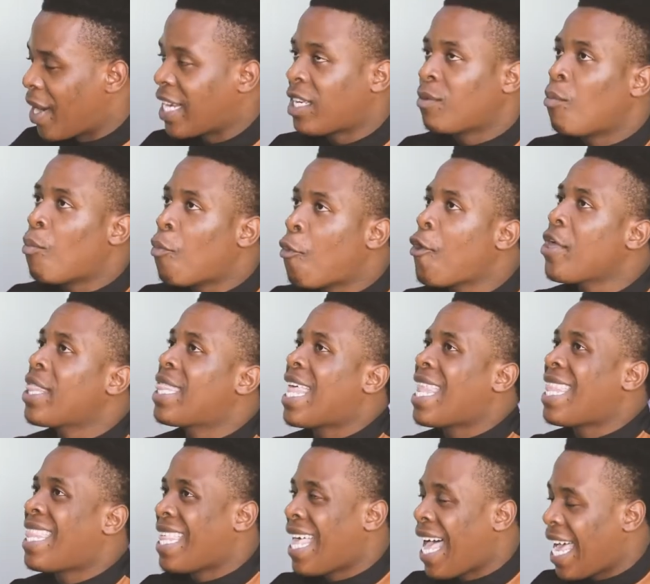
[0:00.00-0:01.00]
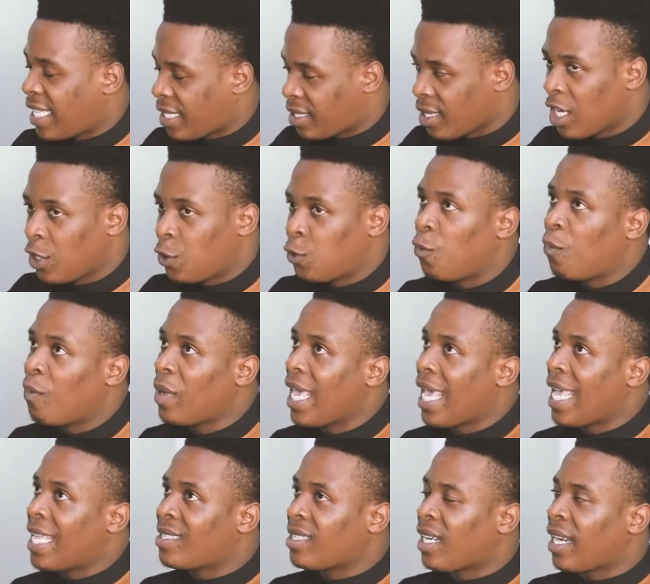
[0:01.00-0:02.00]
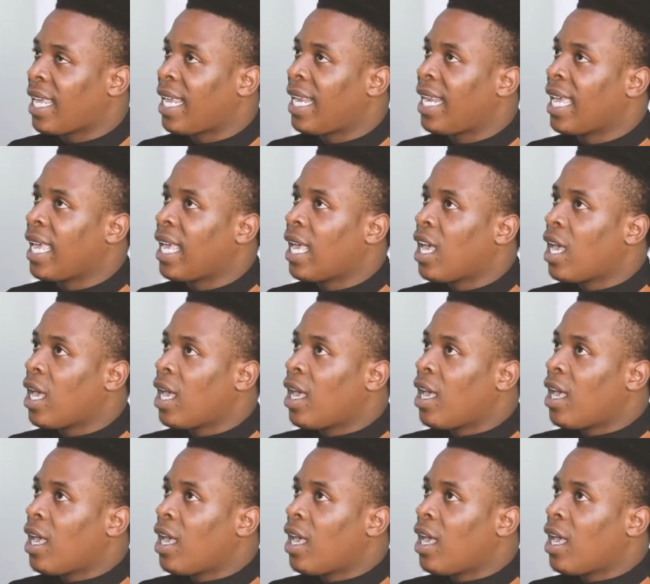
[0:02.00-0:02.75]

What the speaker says: But more than that, to me, it's really,